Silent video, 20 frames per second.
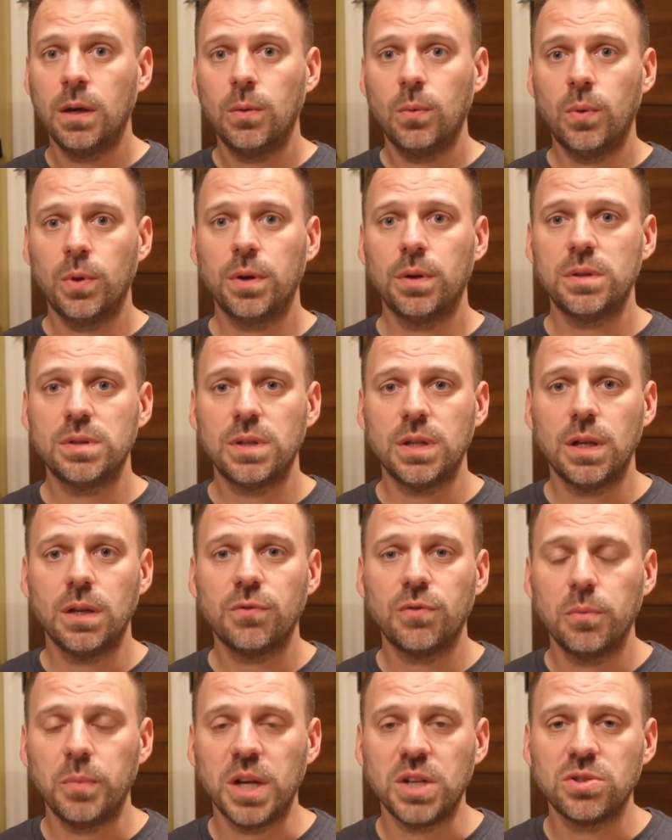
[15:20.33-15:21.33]
What is the
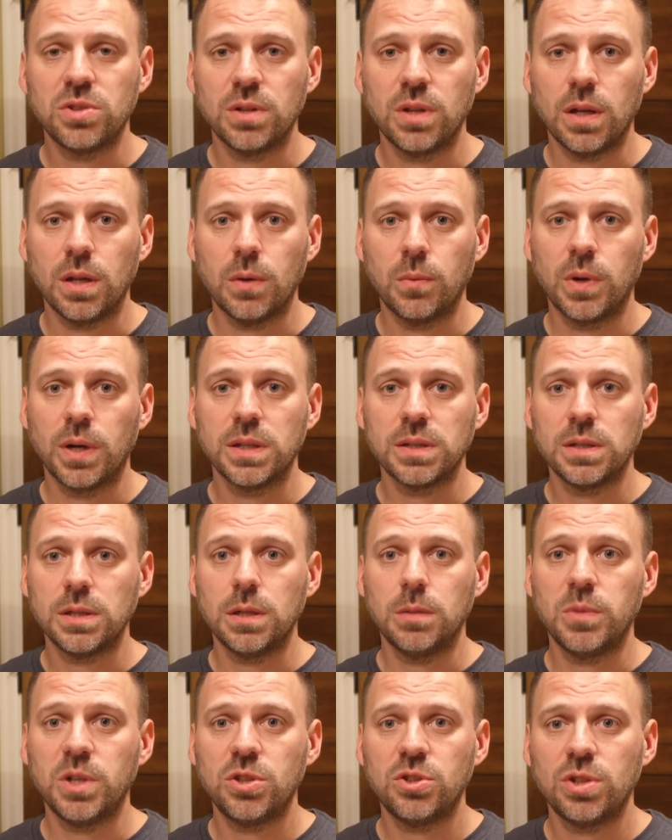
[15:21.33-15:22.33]
information that you want to
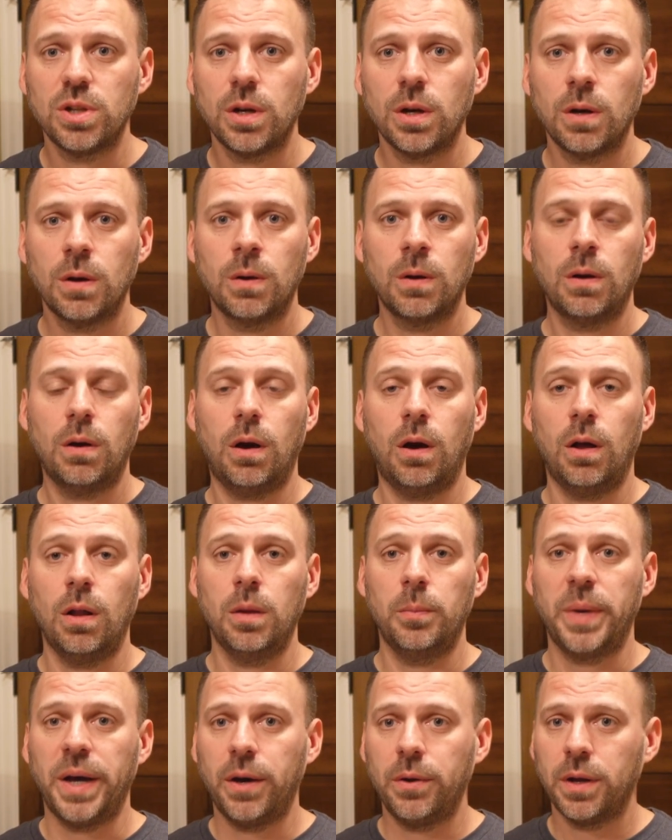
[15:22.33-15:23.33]
see me share all
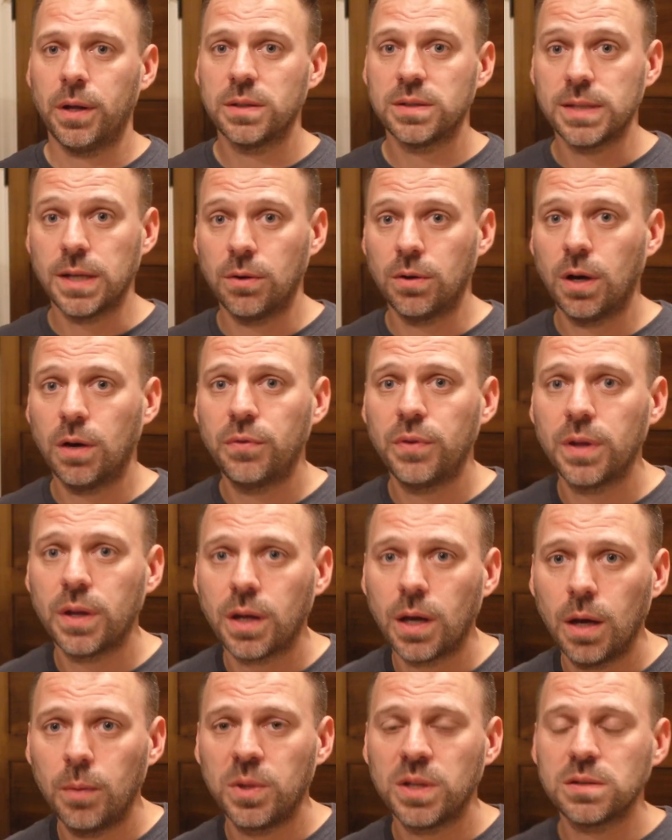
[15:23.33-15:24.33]
about it? Sound off in the
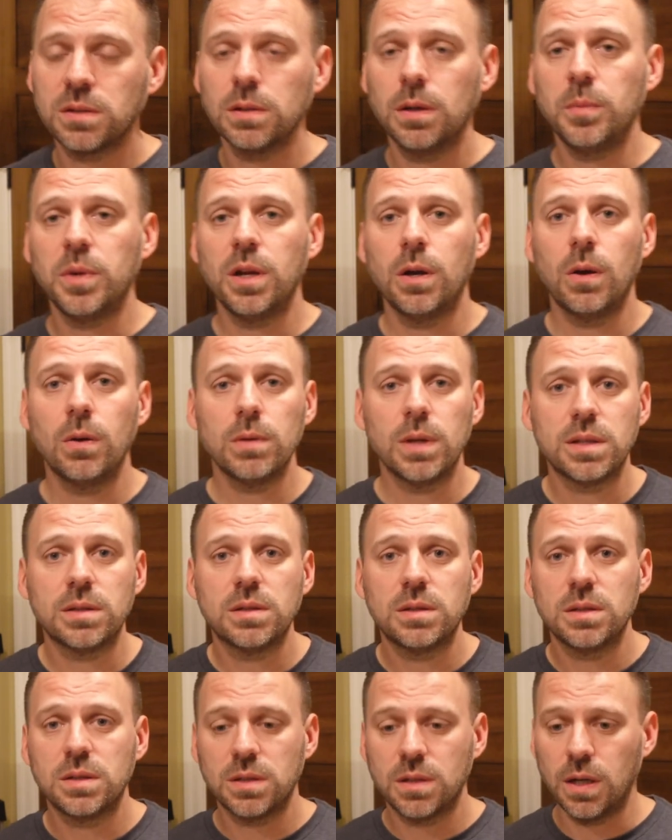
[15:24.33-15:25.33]
comments, let me know, let's
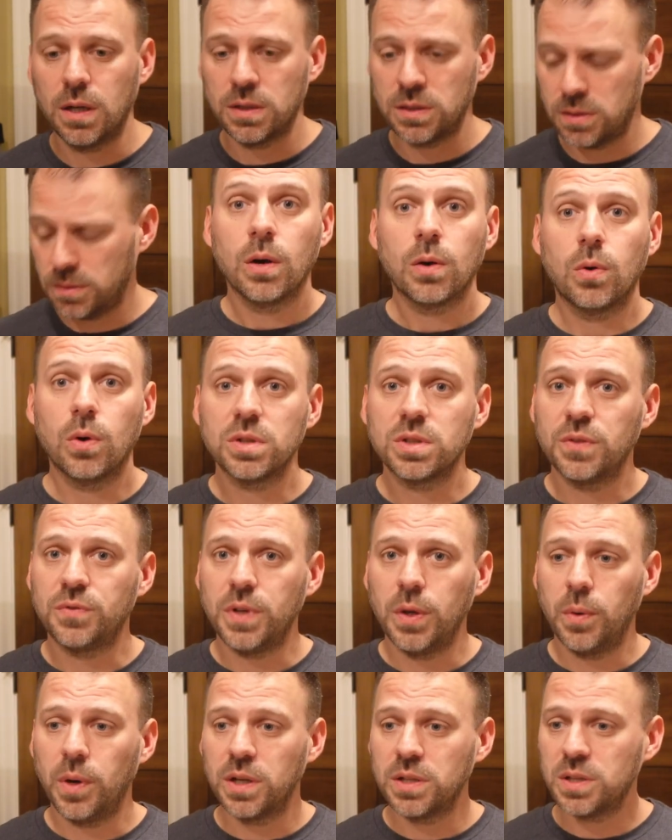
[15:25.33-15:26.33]
discuss. Of course, if
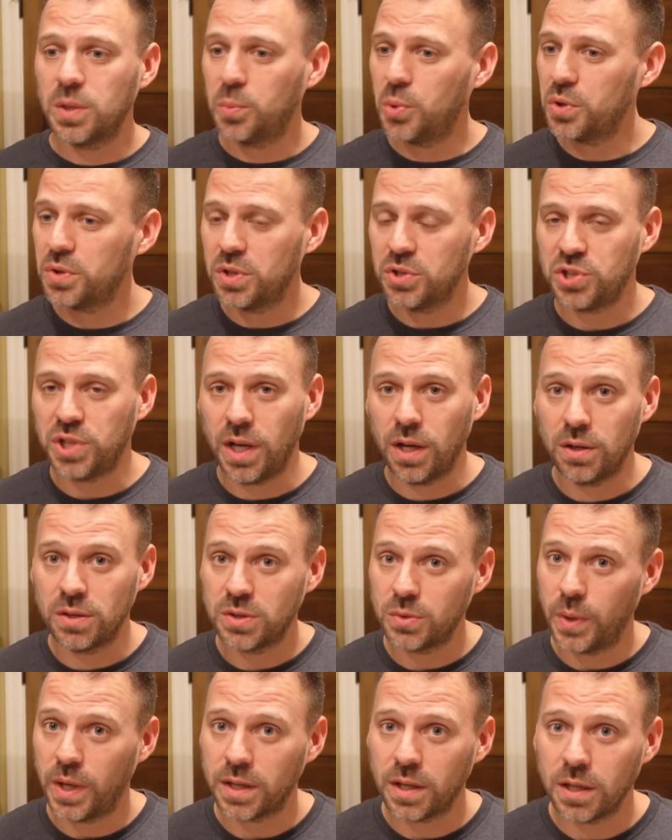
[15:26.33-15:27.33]
you want to support the channel
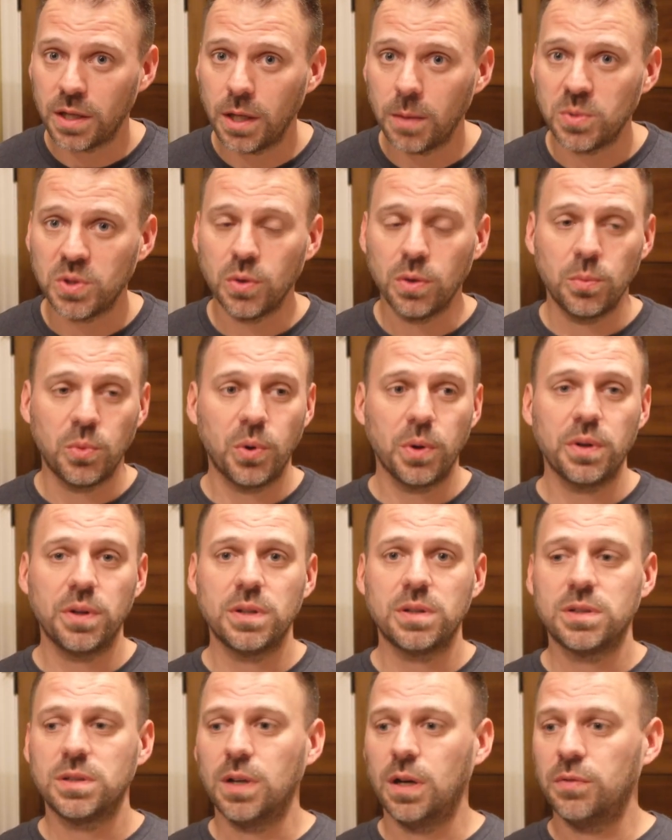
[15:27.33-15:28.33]
so I can keep doing more of
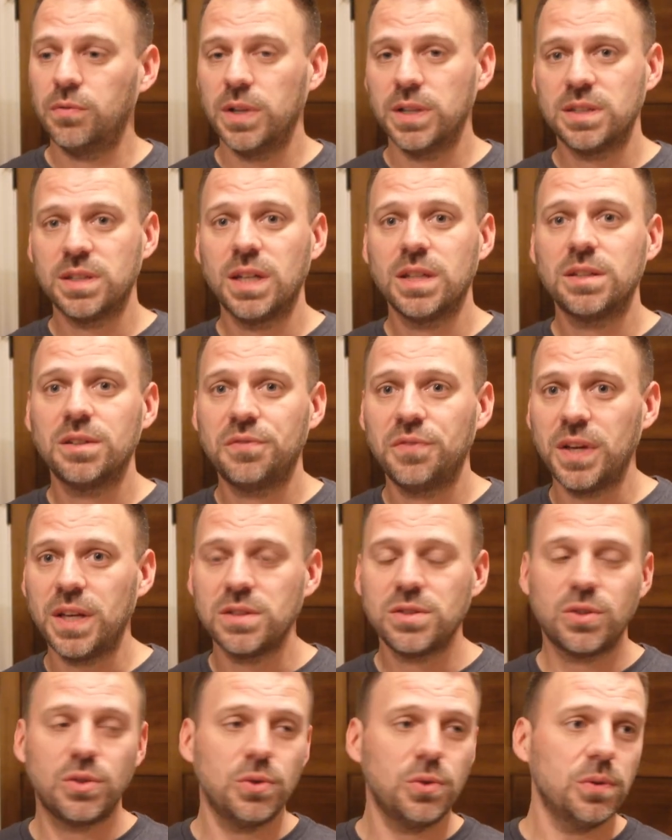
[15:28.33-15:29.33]
this stuff, let's get to
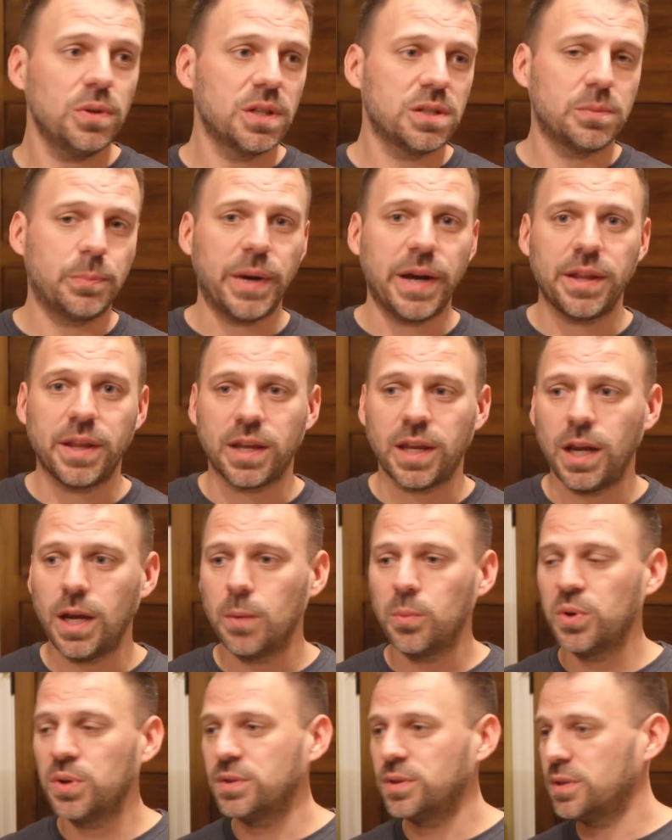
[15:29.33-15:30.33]
phase two, let's buy the
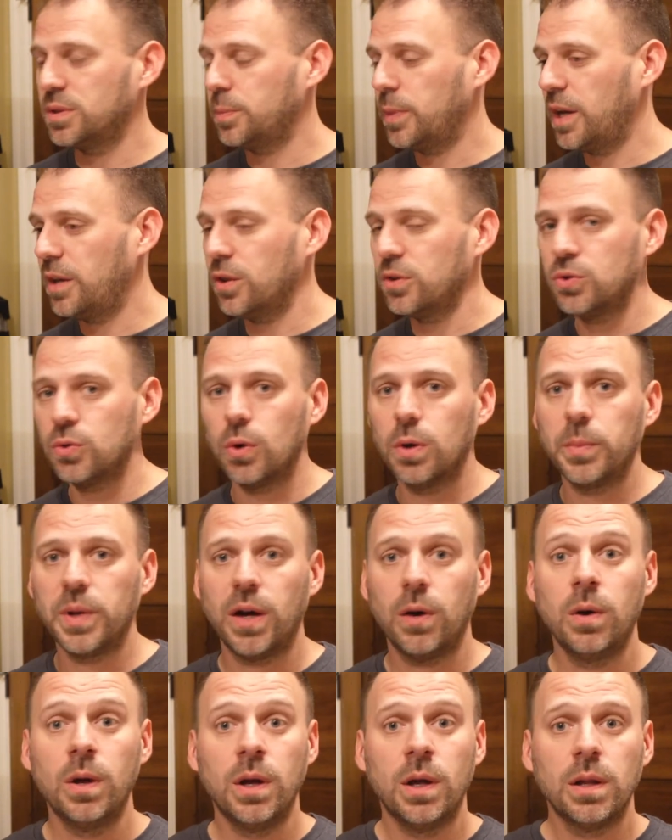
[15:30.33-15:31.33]
cameras, let's buy the
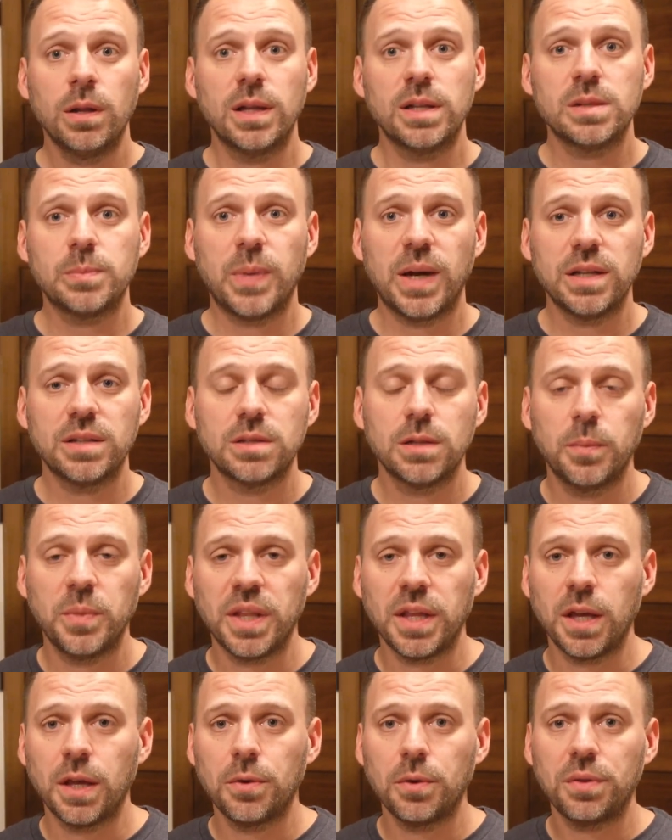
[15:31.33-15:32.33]
doorbell, let's buy some
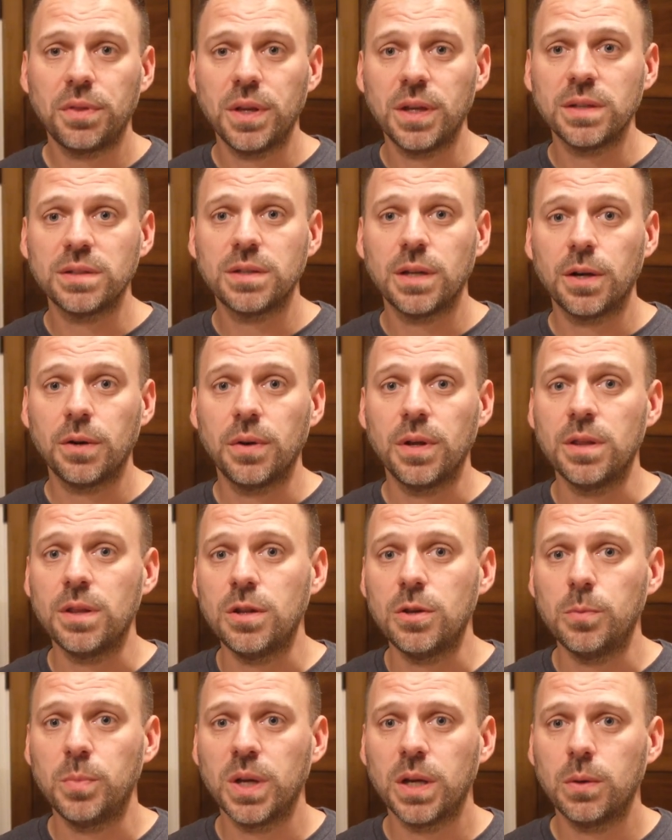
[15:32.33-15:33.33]
of the other things that are in
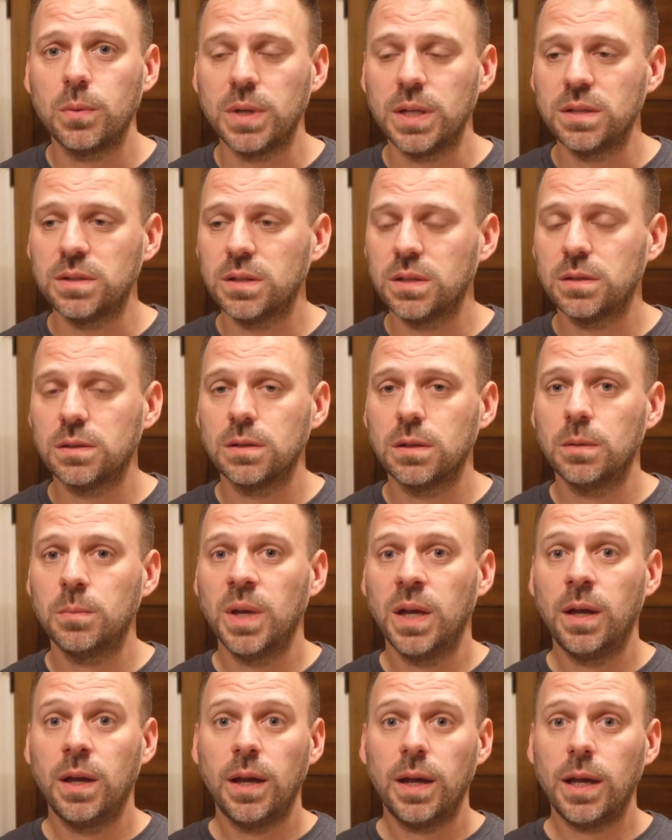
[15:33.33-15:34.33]
the Ubiquiti system.